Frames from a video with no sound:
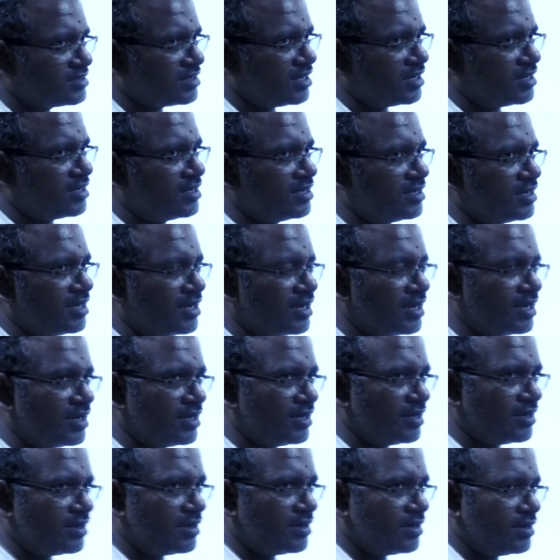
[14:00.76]
said in
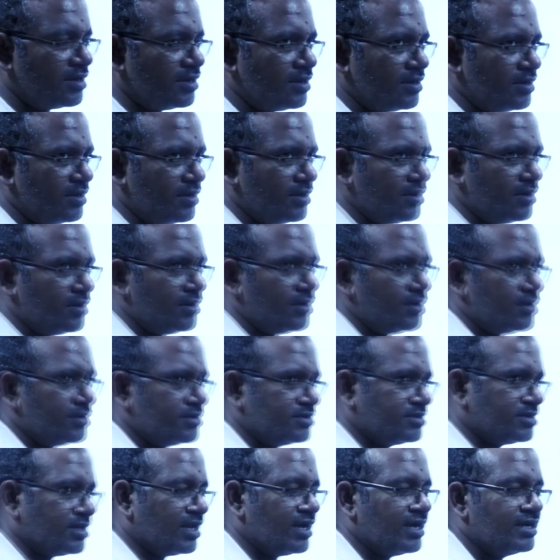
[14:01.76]
earlier
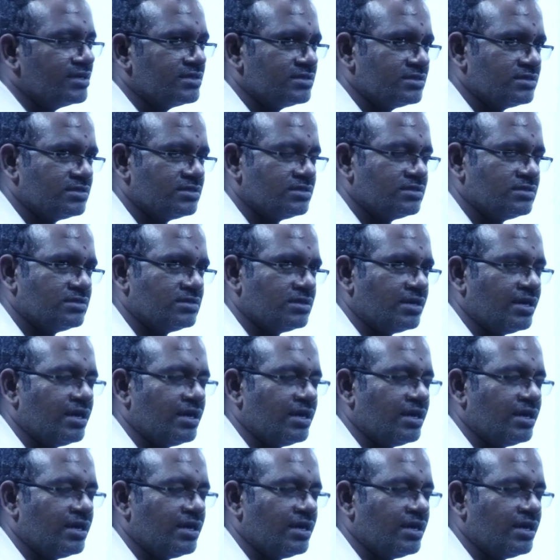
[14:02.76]
slides.